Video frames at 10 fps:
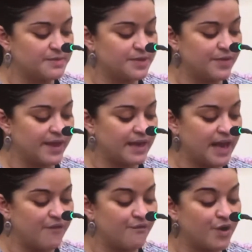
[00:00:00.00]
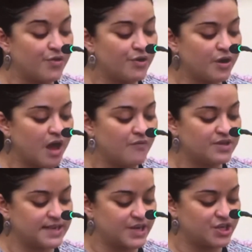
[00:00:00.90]
so they can have further
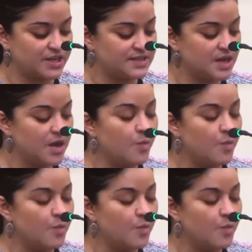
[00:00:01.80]
conversations